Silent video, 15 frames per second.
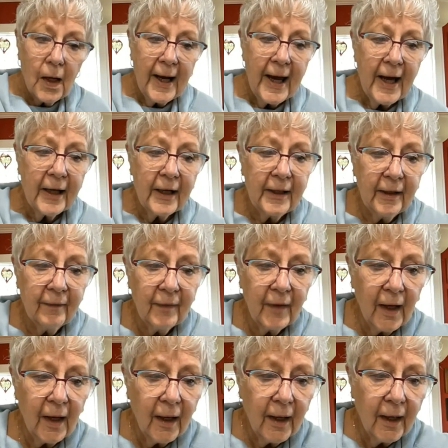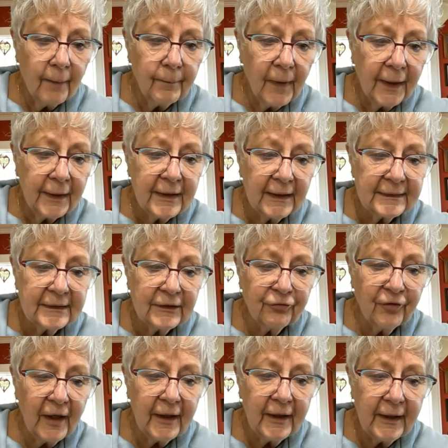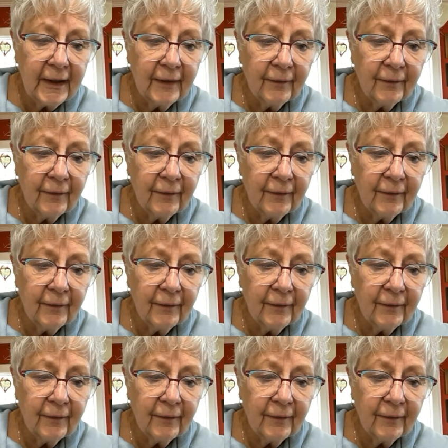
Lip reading: had it in I testified in